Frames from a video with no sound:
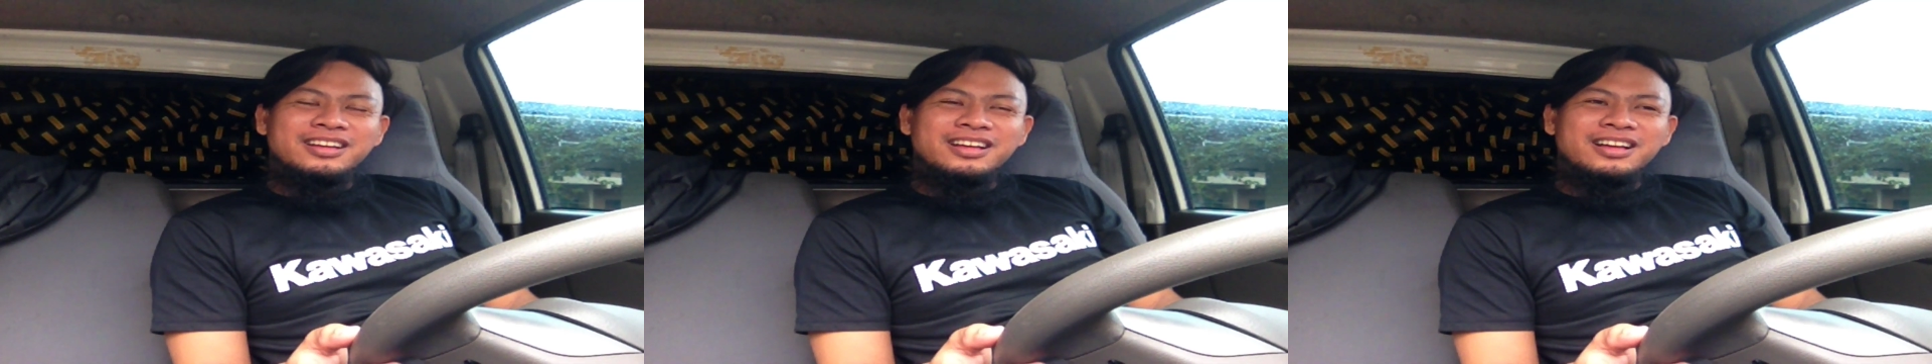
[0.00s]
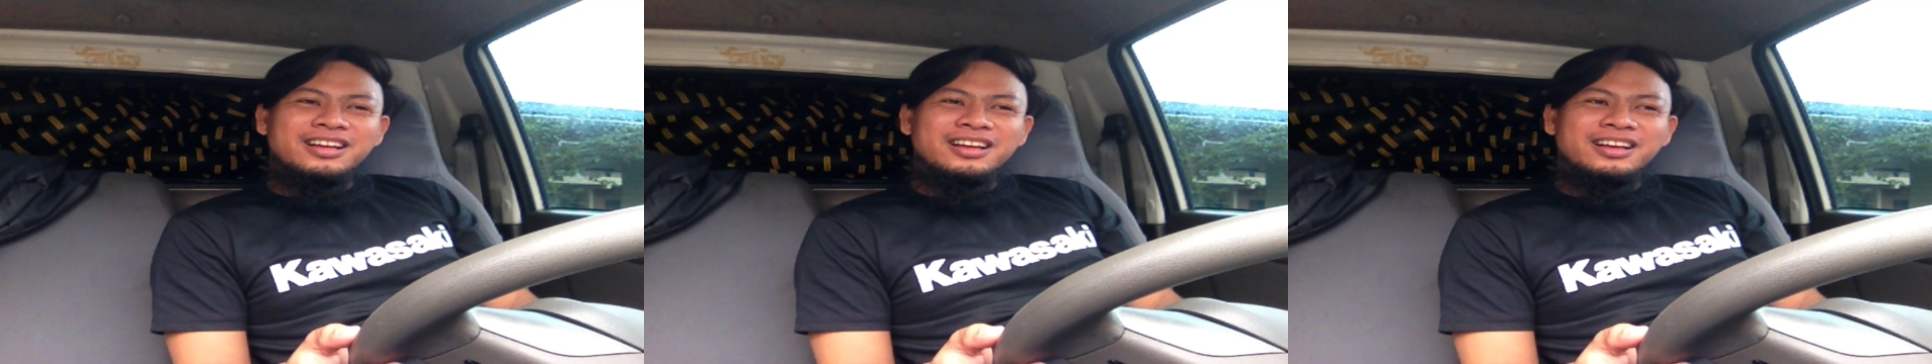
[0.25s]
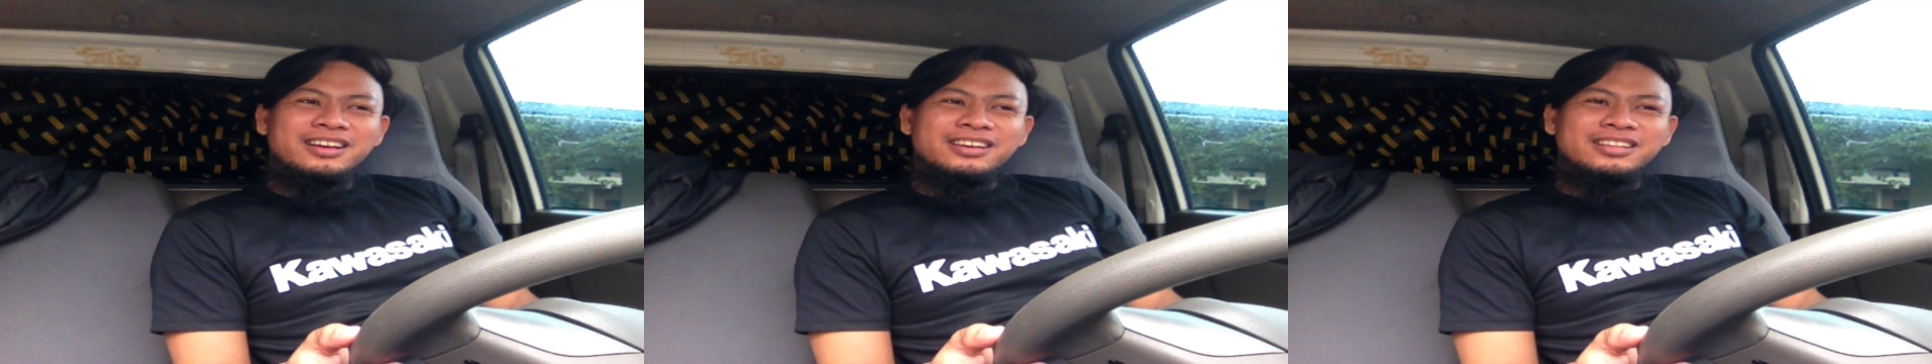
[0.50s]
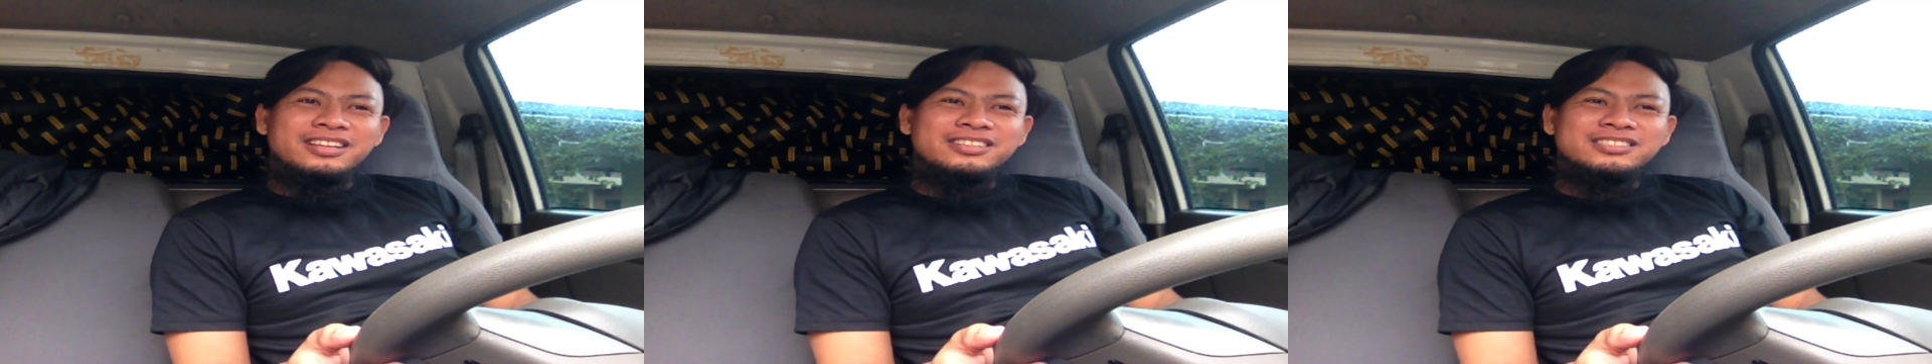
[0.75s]
uh,
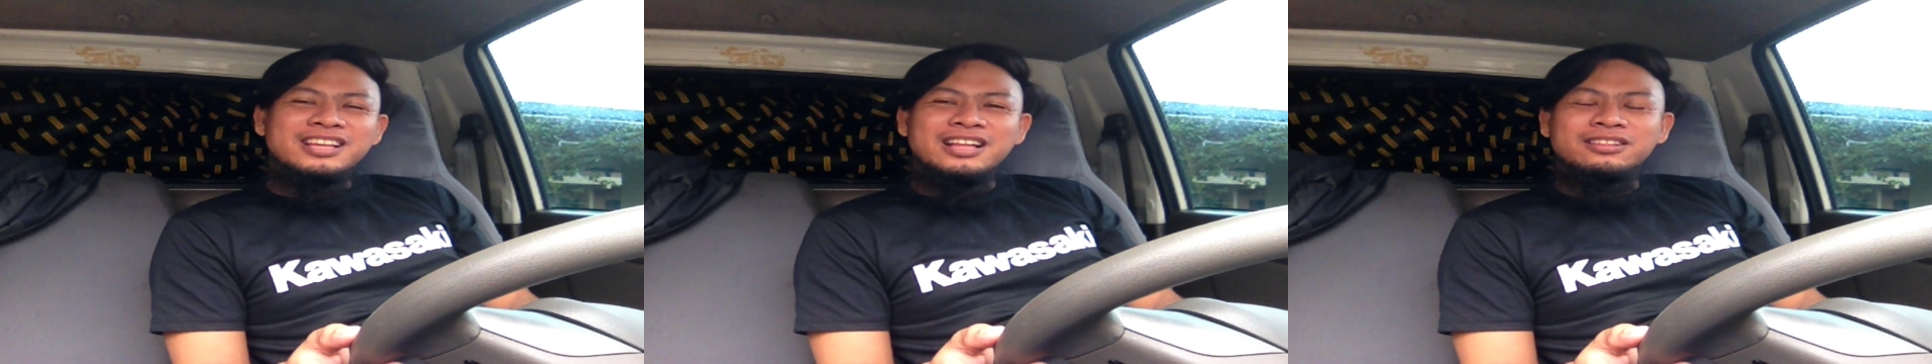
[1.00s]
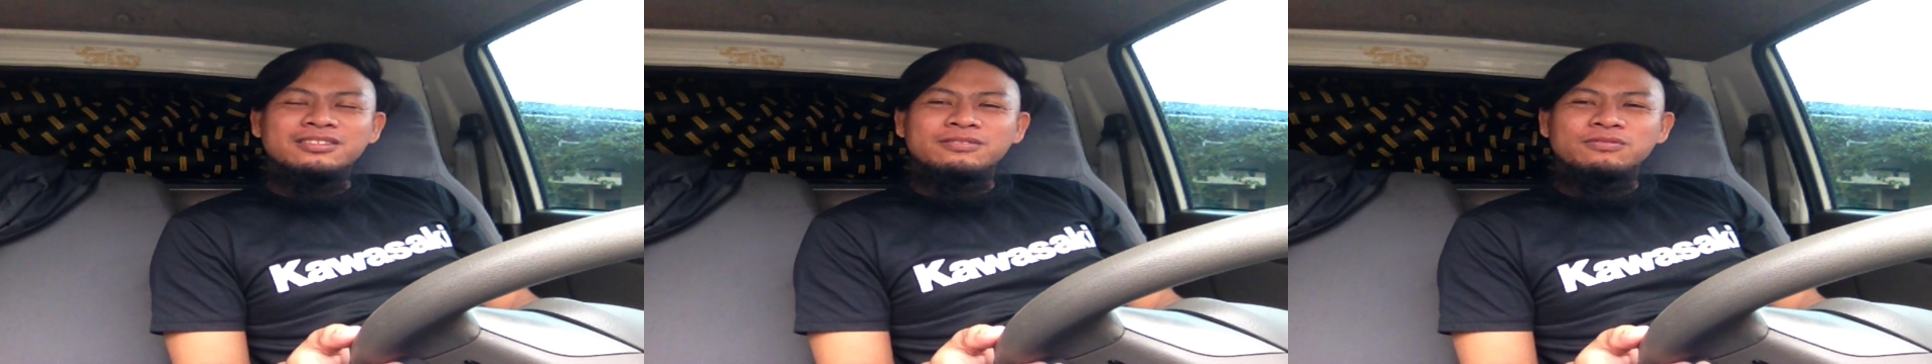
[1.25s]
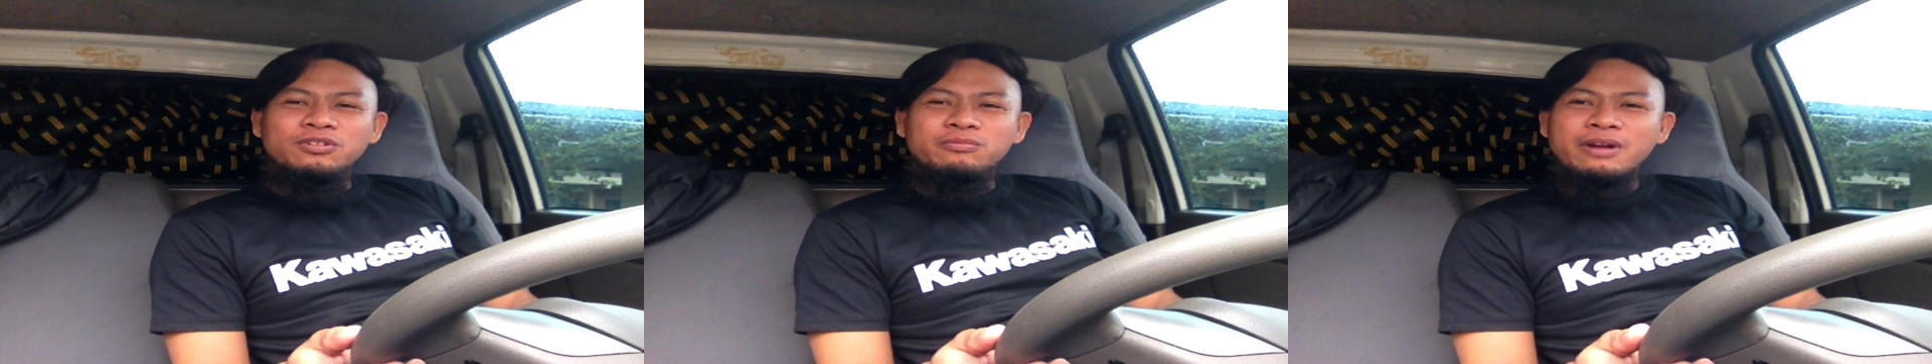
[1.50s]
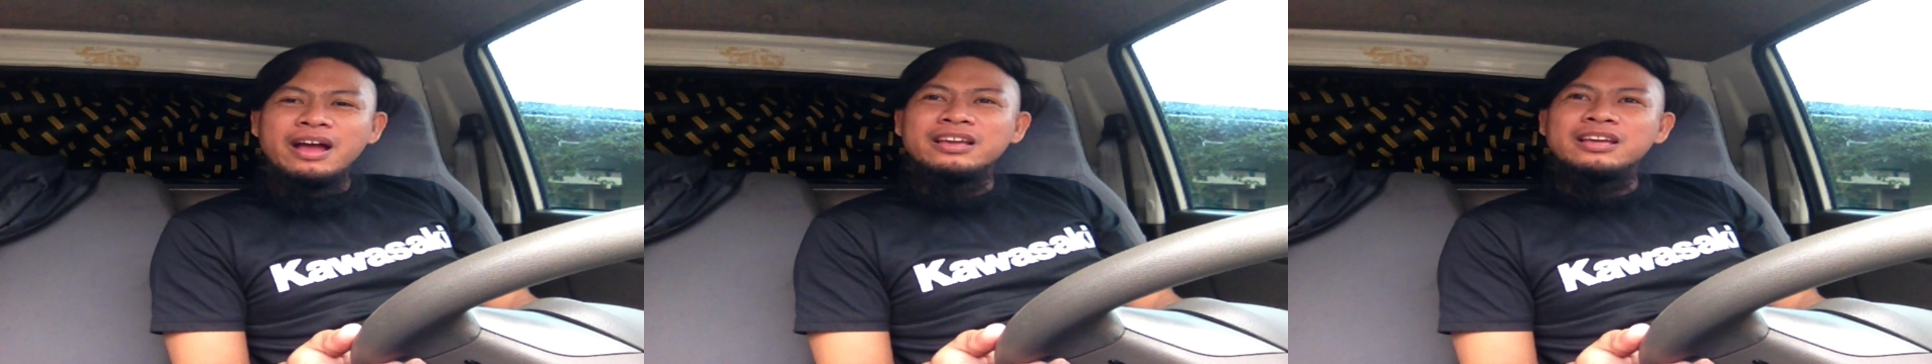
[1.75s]
it's not for
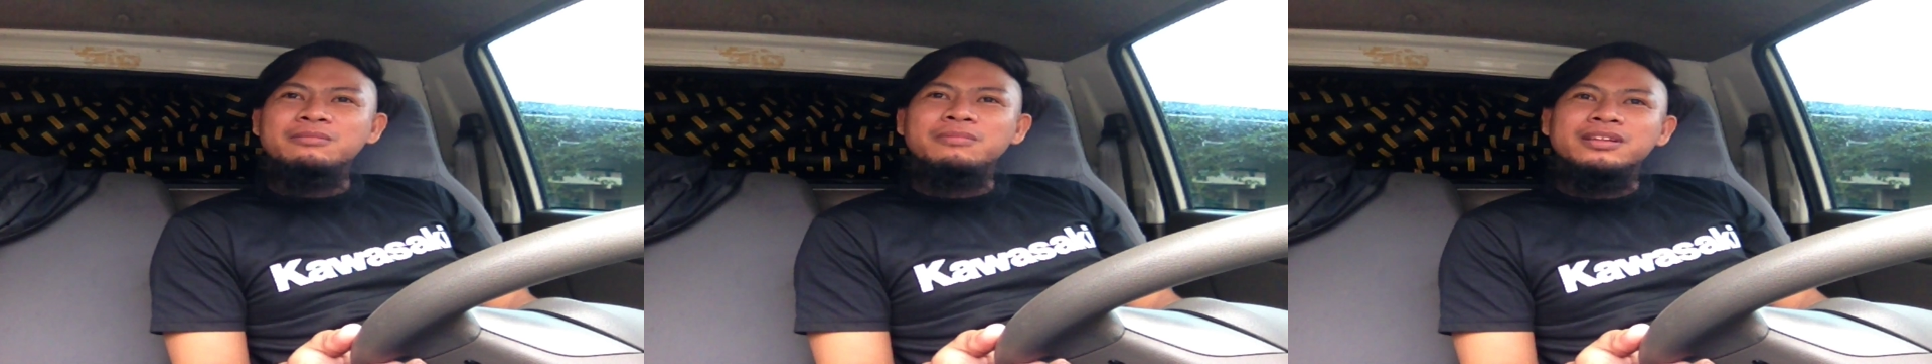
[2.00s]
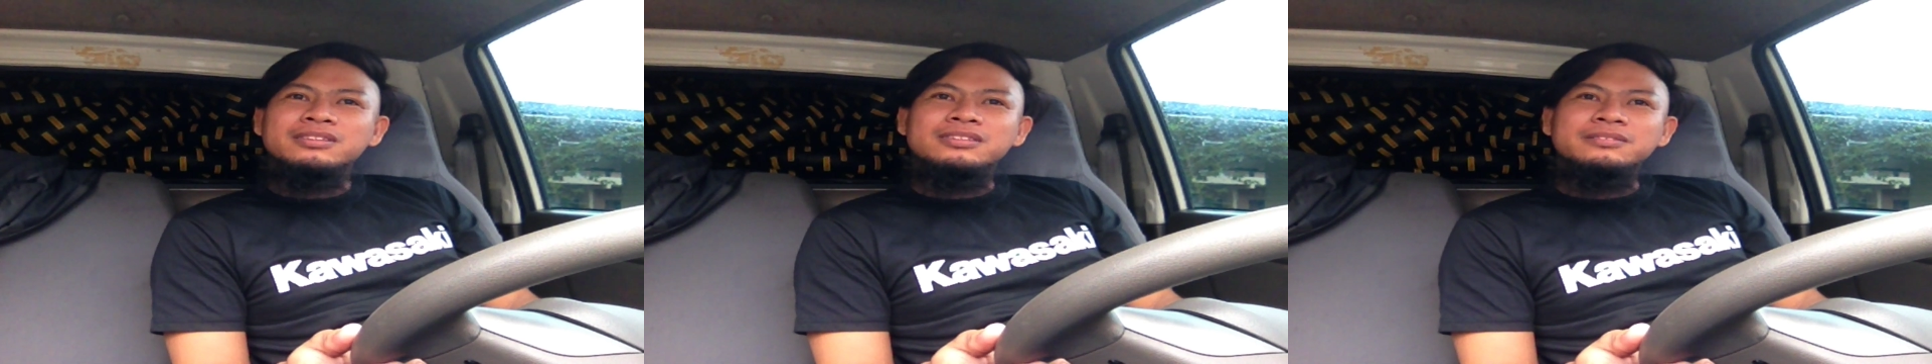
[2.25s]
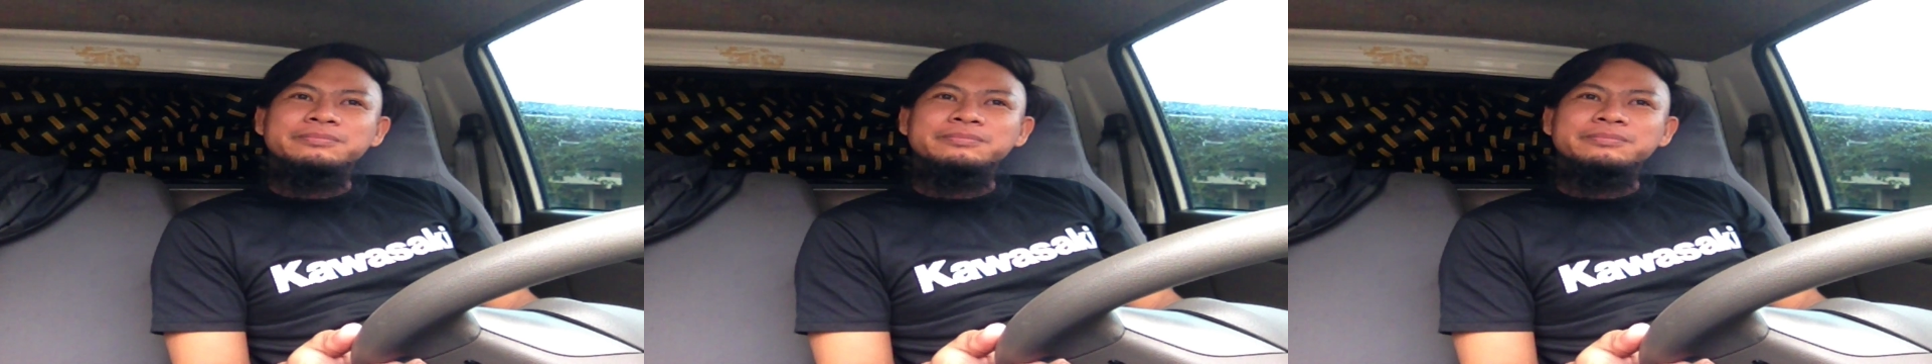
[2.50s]
bragging but